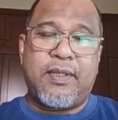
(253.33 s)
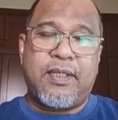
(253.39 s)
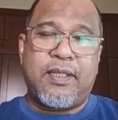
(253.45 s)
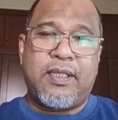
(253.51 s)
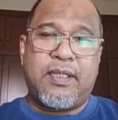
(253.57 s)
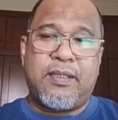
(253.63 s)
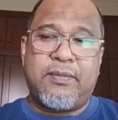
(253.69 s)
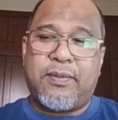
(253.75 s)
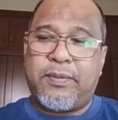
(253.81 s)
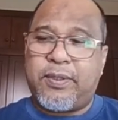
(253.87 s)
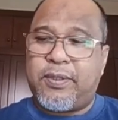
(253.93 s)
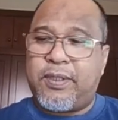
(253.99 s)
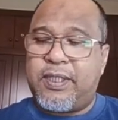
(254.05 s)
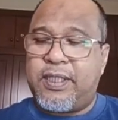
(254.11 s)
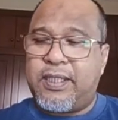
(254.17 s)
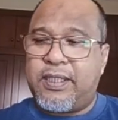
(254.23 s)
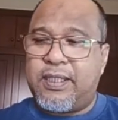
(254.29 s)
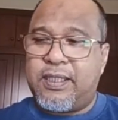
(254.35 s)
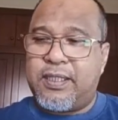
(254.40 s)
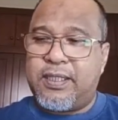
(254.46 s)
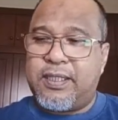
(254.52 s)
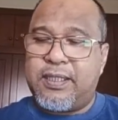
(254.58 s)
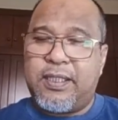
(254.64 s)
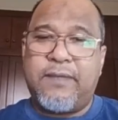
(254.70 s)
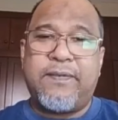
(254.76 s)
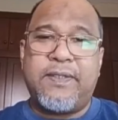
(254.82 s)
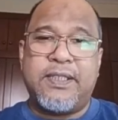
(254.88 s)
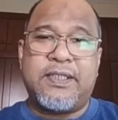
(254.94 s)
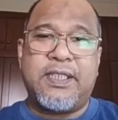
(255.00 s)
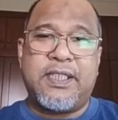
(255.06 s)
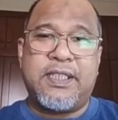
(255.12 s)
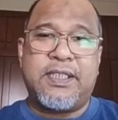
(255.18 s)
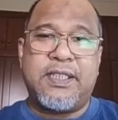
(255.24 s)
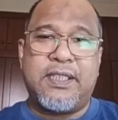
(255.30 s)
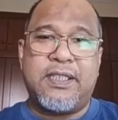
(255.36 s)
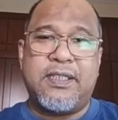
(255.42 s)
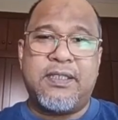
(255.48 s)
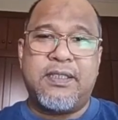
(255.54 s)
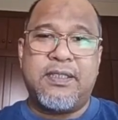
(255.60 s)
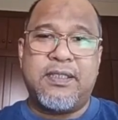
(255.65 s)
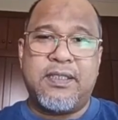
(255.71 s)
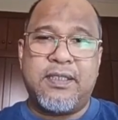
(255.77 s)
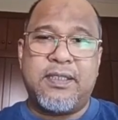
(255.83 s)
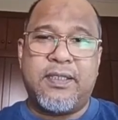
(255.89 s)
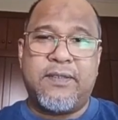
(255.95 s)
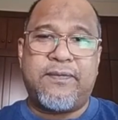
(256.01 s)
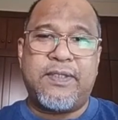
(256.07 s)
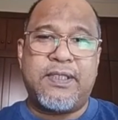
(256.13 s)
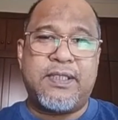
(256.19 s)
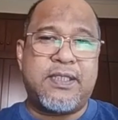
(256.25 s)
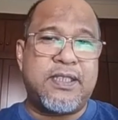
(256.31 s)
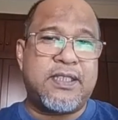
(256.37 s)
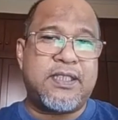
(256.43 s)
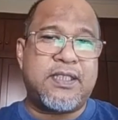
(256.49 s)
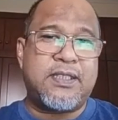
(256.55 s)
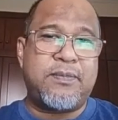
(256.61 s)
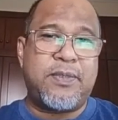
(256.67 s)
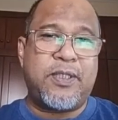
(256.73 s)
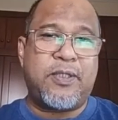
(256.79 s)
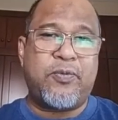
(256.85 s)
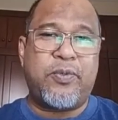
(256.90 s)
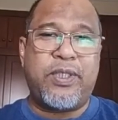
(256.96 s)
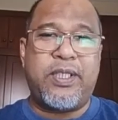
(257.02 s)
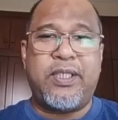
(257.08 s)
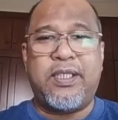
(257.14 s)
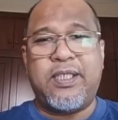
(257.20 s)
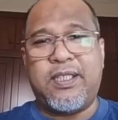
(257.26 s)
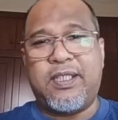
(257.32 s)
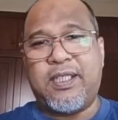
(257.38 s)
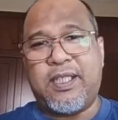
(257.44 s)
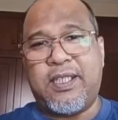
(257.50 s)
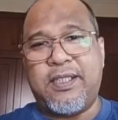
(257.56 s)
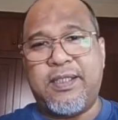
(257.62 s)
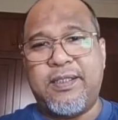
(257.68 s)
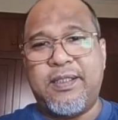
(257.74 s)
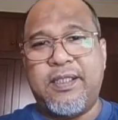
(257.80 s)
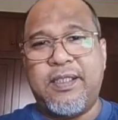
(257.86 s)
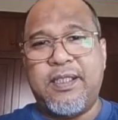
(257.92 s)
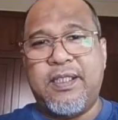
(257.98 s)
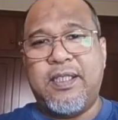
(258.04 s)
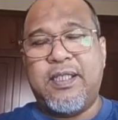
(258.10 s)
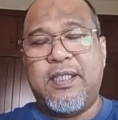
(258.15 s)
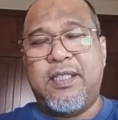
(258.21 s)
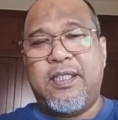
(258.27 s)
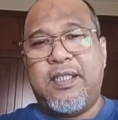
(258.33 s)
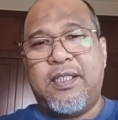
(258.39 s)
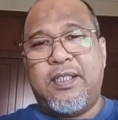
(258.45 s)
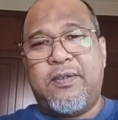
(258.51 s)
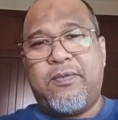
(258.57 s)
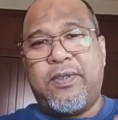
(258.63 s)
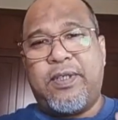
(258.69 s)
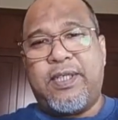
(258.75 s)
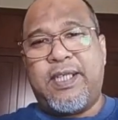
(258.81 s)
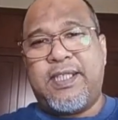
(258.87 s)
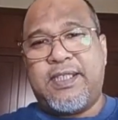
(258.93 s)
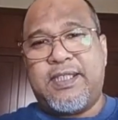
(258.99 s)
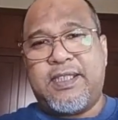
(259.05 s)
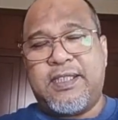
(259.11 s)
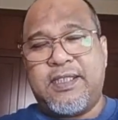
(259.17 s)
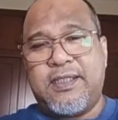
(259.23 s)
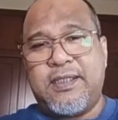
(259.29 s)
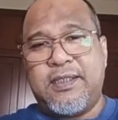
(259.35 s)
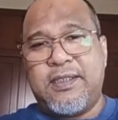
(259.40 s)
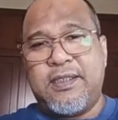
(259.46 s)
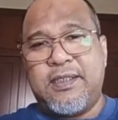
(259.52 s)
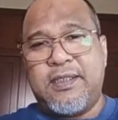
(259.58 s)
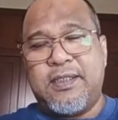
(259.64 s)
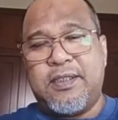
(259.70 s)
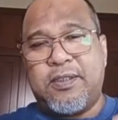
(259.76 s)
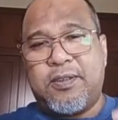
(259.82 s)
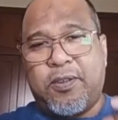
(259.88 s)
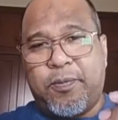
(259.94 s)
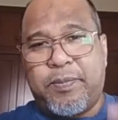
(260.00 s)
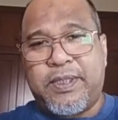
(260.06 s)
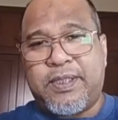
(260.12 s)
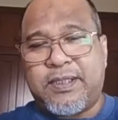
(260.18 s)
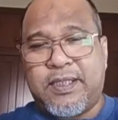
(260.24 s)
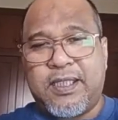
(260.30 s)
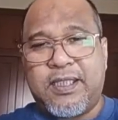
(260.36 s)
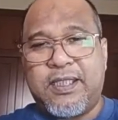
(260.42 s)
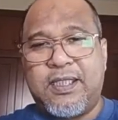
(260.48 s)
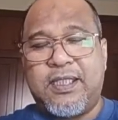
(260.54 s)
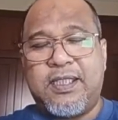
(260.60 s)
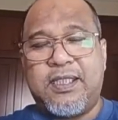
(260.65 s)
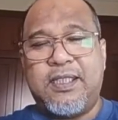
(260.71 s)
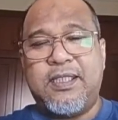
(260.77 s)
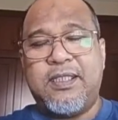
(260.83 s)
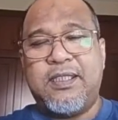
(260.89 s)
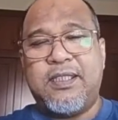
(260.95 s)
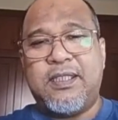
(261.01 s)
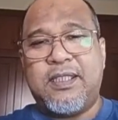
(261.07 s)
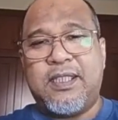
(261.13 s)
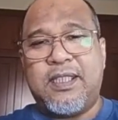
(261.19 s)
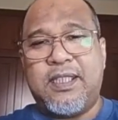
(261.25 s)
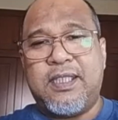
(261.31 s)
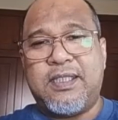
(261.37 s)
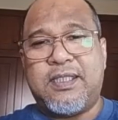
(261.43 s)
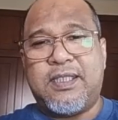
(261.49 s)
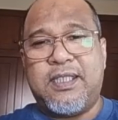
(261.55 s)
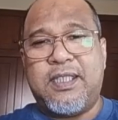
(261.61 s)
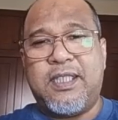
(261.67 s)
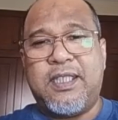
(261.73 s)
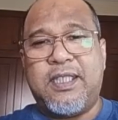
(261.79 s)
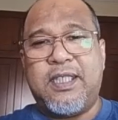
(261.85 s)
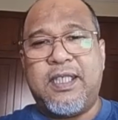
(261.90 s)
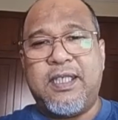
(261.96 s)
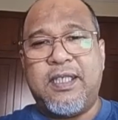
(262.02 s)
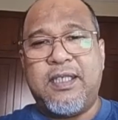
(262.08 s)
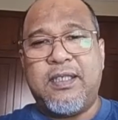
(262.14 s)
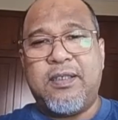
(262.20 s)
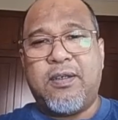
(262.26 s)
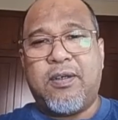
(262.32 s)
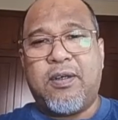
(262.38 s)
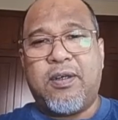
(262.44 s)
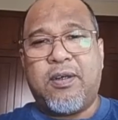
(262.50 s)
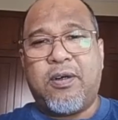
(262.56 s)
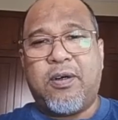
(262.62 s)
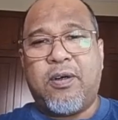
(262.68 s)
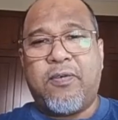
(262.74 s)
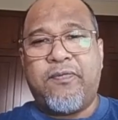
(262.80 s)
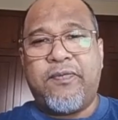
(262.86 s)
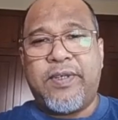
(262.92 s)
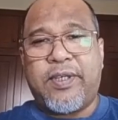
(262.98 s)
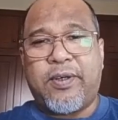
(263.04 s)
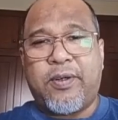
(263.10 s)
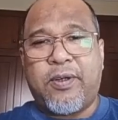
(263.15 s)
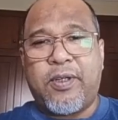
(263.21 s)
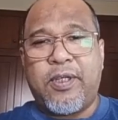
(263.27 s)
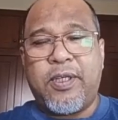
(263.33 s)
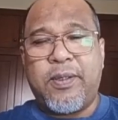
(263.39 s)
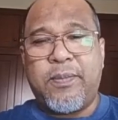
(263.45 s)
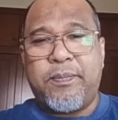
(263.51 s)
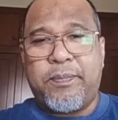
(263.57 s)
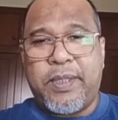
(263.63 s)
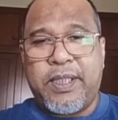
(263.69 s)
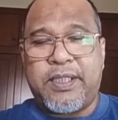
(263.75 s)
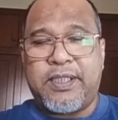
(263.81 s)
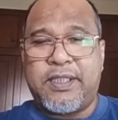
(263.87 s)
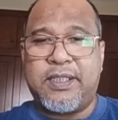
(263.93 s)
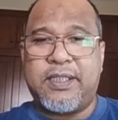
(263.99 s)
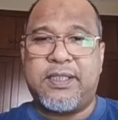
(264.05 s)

What we call it differences between the three. Whereas corporate strategy is the overall picture